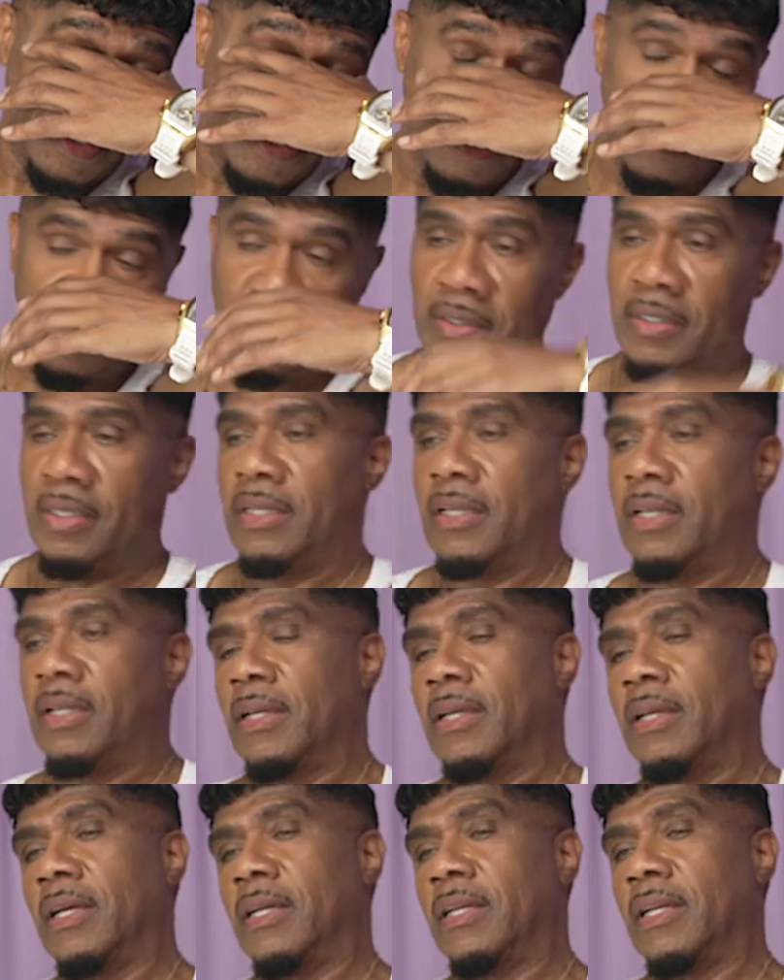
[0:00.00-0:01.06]
knew.
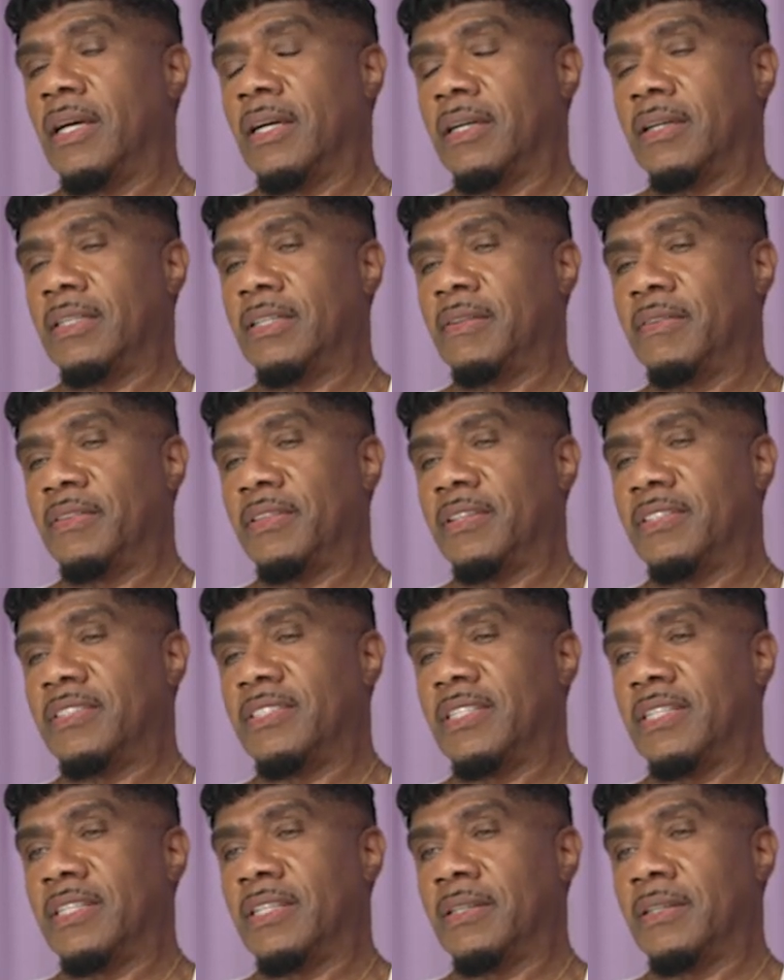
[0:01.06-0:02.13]
I couldn't even
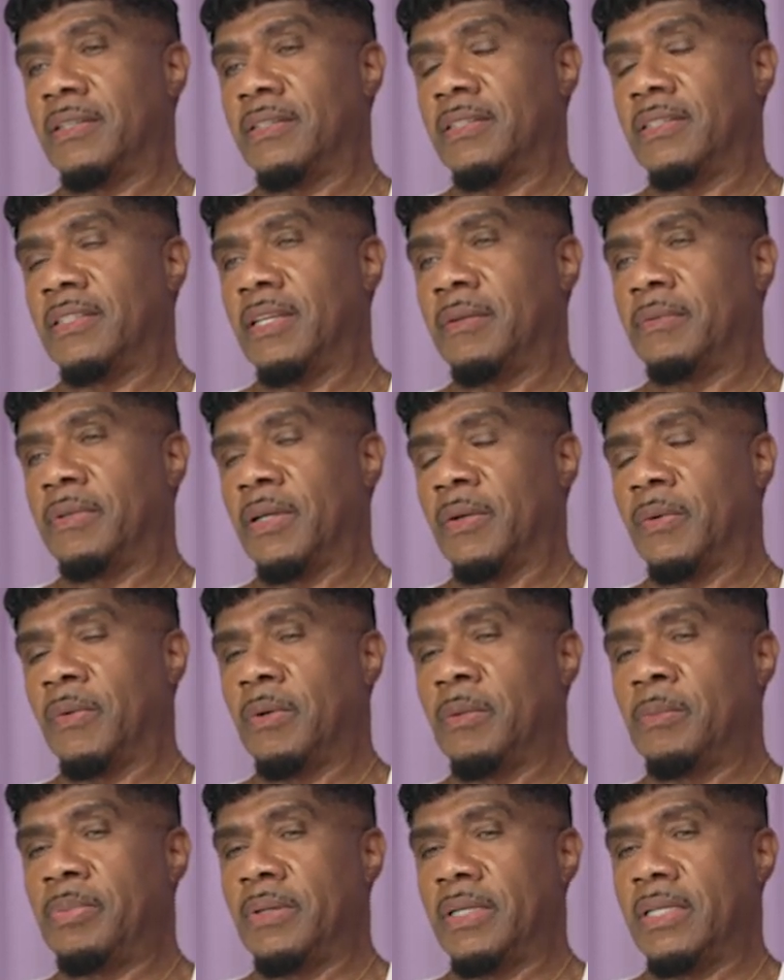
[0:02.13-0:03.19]
say the name of the
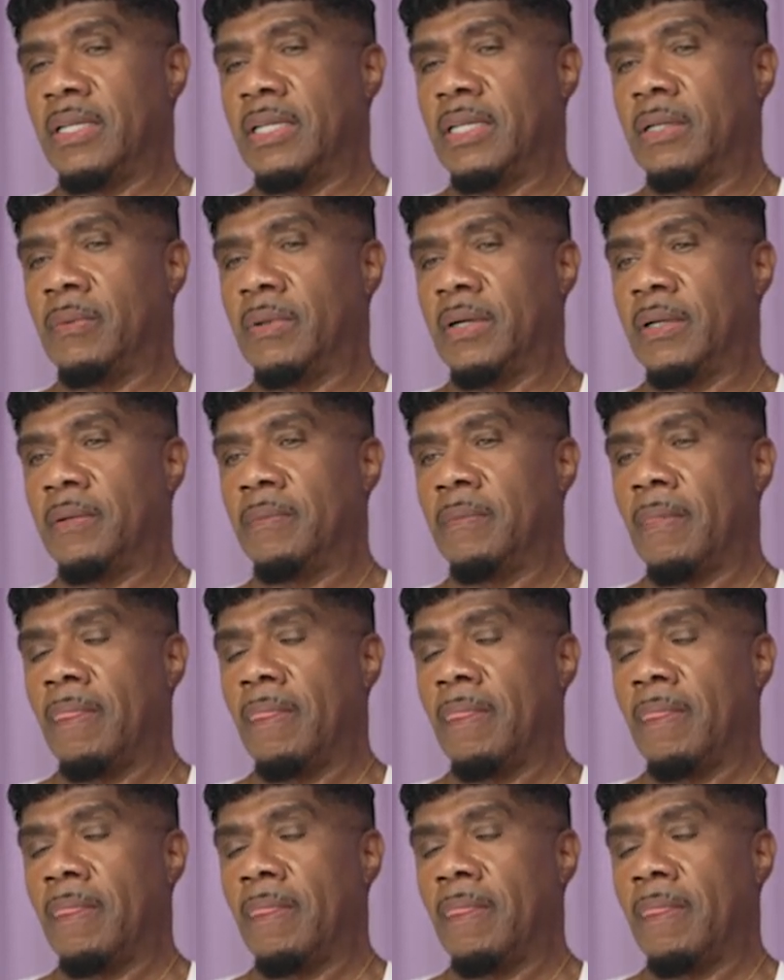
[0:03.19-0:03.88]
group. But anyway,